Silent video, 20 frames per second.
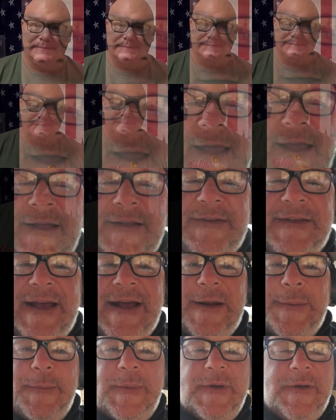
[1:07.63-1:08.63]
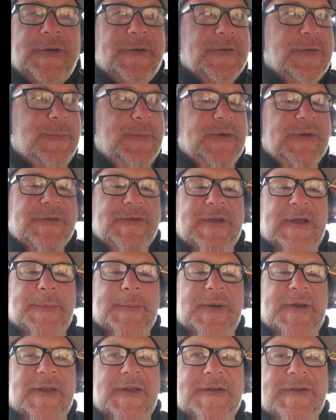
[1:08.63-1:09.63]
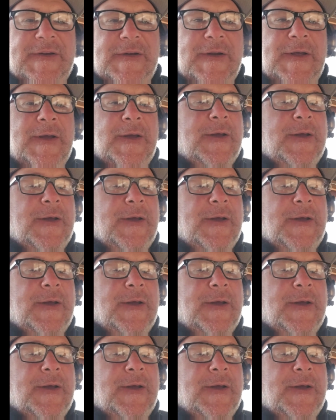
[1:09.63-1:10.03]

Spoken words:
Hey, it's Adam Mills, Mills Ammunition,